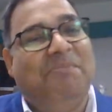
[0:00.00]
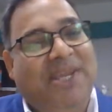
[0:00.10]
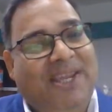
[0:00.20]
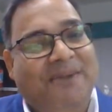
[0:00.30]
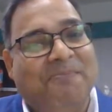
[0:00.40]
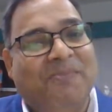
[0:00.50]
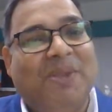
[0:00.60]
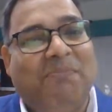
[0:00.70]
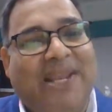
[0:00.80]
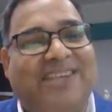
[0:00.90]
B,
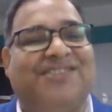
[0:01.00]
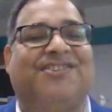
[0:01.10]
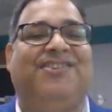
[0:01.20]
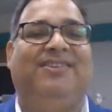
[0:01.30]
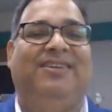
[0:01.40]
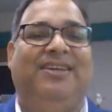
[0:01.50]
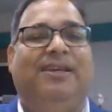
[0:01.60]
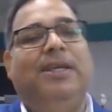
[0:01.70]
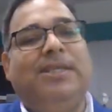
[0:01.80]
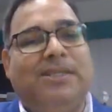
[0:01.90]
placed
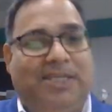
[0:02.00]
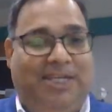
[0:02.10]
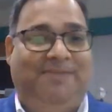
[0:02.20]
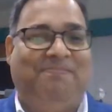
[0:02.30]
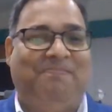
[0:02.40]
is C.